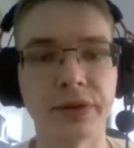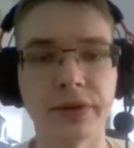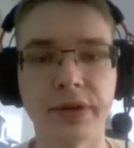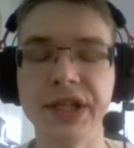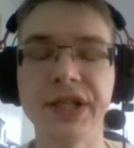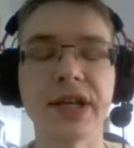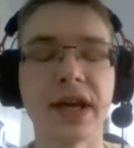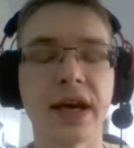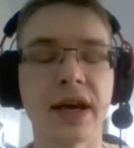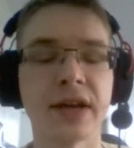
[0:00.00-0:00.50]

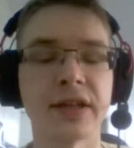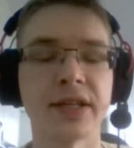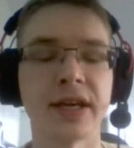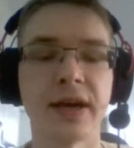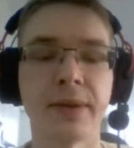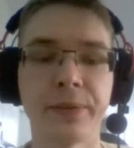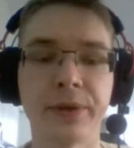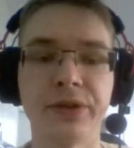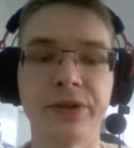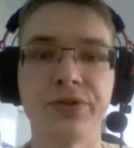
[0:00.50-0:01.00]
It has
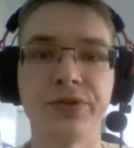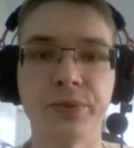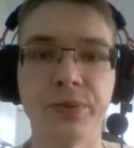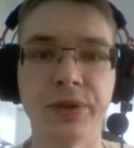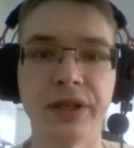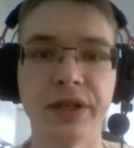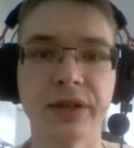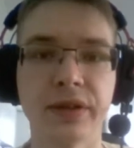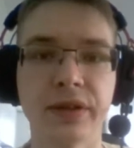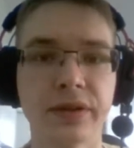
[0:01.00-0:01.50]
happened to
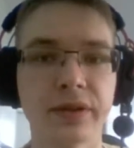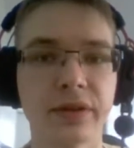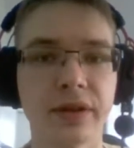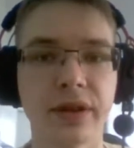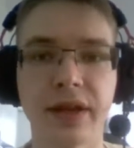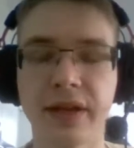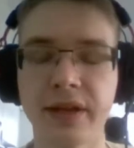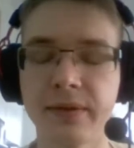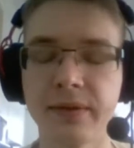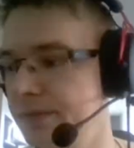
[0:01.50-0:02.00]
me
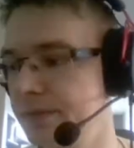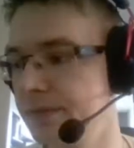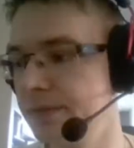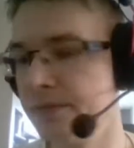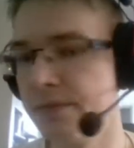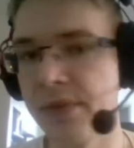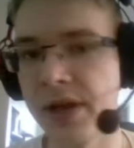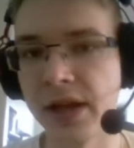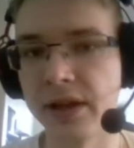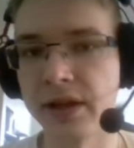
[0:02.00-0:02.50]
like a
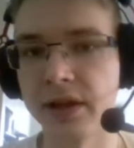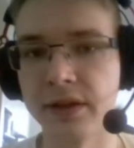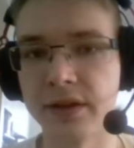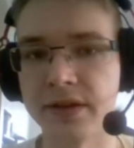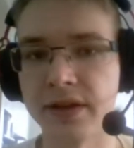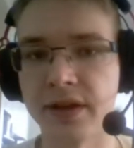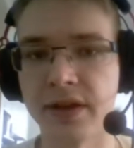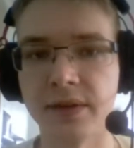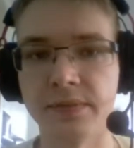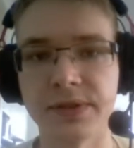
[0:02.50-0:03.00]
million
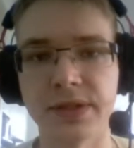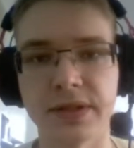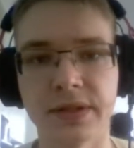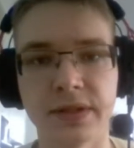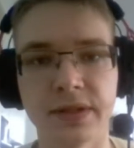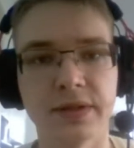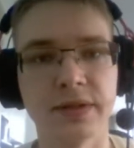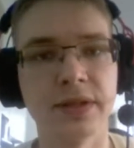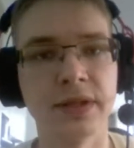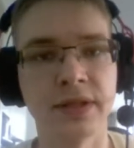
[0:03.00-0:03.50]
times.
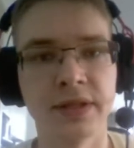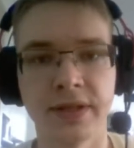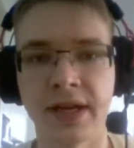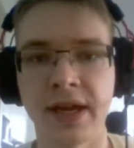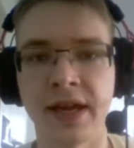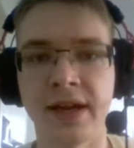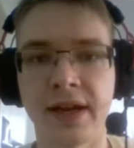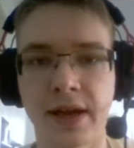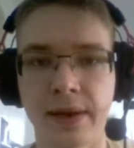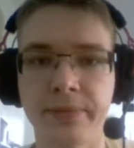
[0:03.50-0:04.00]
It
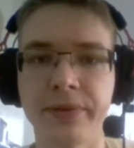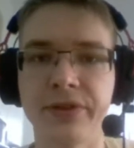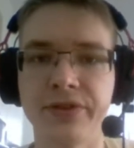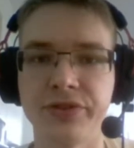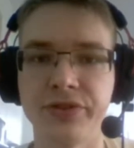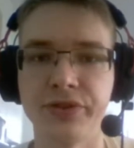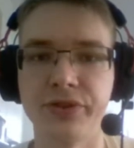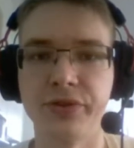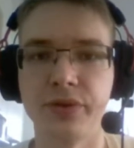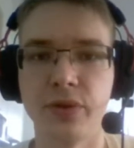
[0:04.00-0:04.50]
can happen
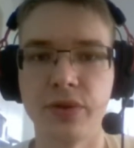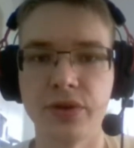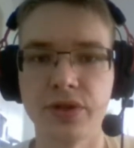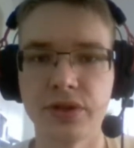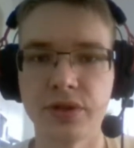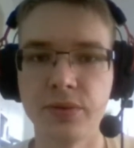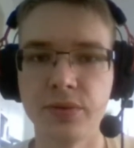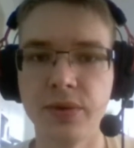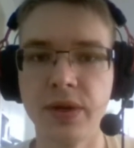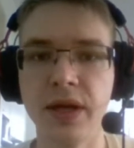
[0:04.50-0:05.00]
to you
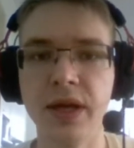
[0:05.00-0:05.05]
also.